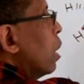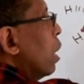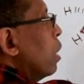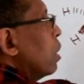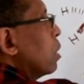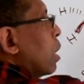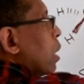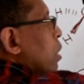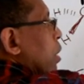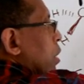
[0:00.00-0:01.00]
and
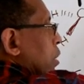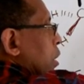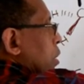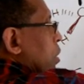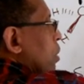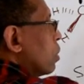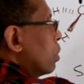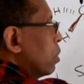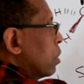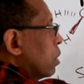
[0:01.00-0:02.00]
interacting with this.
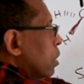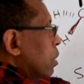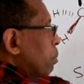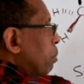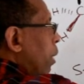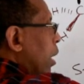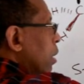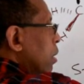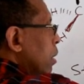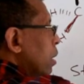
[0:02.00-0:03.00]
So this
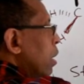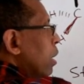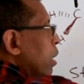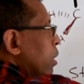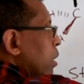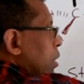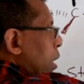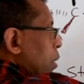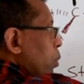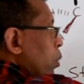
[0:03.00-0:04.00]
bond is
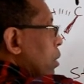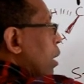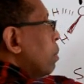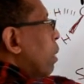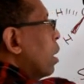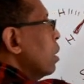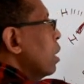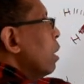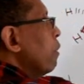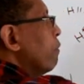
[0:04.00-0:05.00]
interacting with that bond,
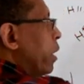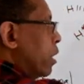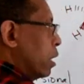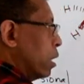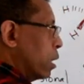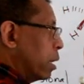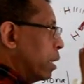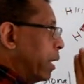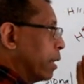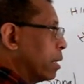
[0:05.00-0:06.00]
facing
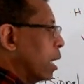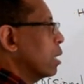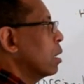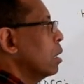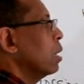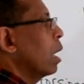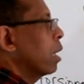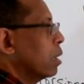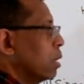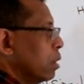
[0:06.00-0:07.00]
exactly
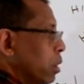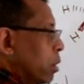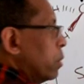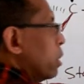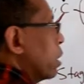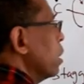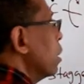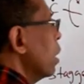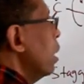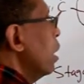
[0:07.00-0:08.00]
at 0
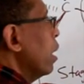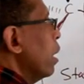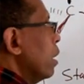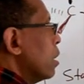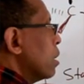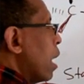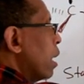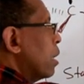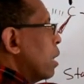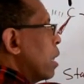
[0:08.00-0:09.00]
degrees, and
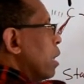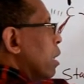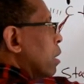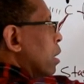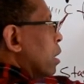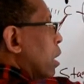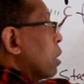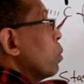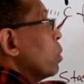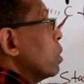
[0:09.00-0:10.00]
that is
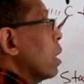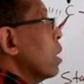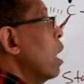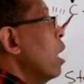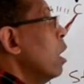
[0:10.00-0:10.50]
interacting with that.